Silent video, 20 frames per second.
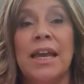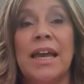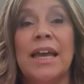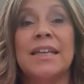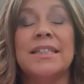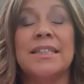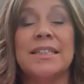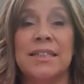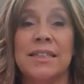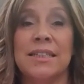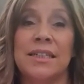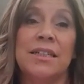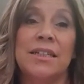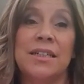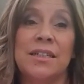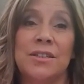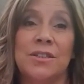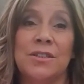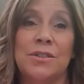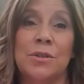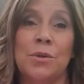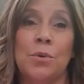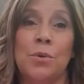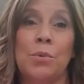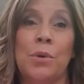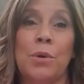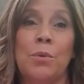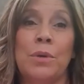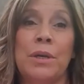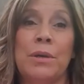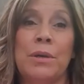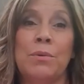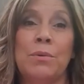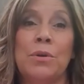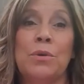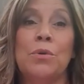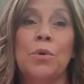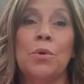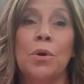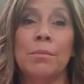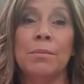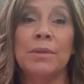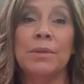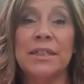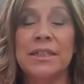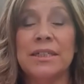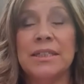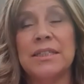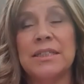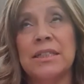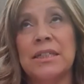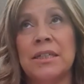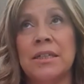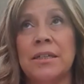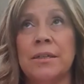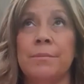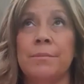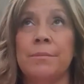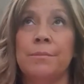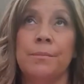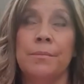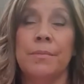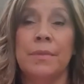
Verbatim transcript: escalated so where we would normally see